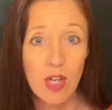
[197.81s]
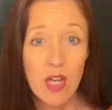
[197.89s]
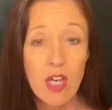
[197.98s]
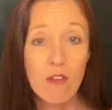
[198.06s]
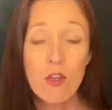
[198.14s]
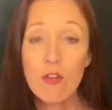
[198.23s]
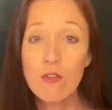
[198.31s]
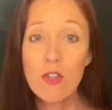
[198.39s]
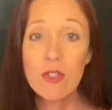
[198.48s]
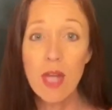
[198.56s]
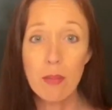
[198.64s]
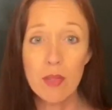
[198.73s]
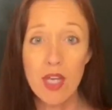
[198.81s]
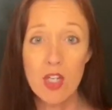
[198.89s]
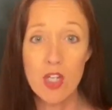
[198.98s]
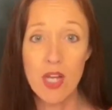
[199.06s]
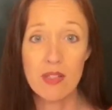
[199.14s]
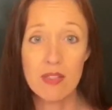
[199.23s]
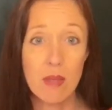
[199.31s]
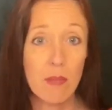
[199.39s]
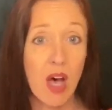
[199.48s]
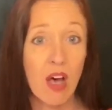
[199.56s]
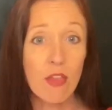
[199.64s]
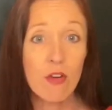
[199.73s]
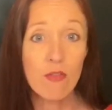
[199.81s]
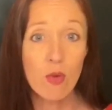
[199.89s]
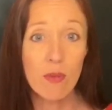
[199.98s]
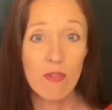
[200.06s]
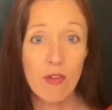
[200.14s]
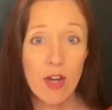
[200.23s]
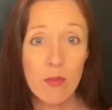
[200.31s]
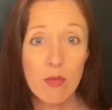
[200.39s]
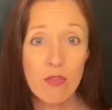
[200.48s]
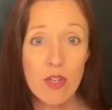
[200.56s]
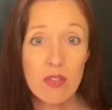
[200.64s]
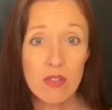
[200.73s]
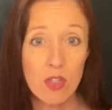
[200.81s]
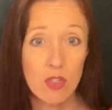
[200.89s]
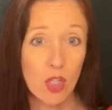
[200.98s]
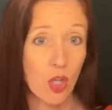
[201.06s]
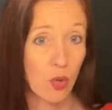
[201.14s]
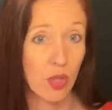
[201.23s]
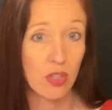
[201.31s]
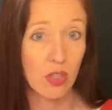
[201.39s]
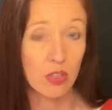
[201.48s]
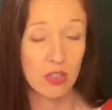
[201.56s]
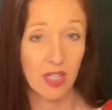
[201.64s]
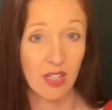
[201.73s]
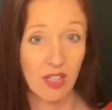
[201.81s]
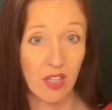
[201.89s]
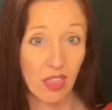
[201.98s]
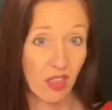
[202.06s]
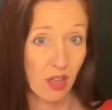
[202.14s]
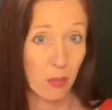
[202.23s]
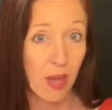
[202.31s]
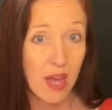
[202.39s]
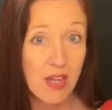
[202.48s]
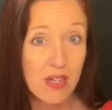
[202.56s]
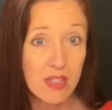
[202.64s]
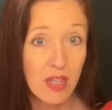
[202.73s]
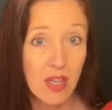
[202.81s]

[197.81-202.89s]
If your field application has some other form of fireproofing, such as a coating that looks like a thick paint,